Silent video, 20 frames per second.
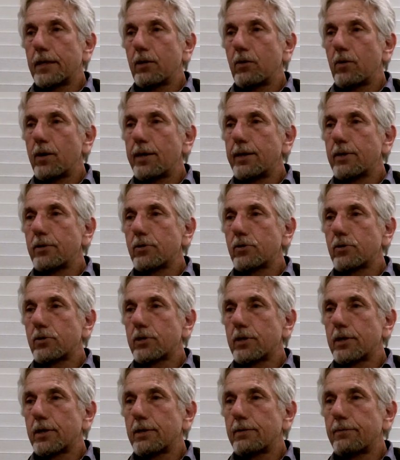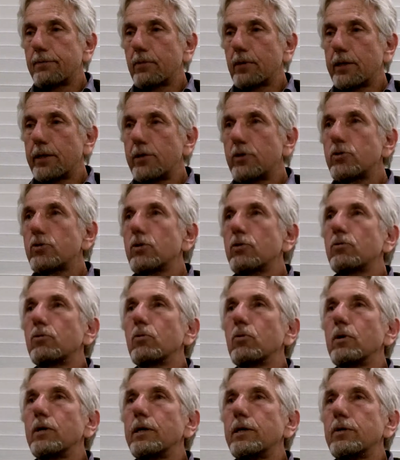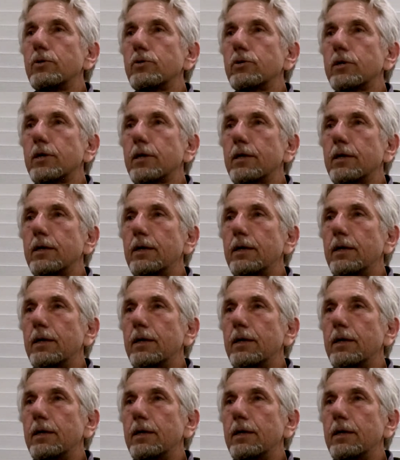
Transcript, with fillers: greatest uh, religious authorities uh,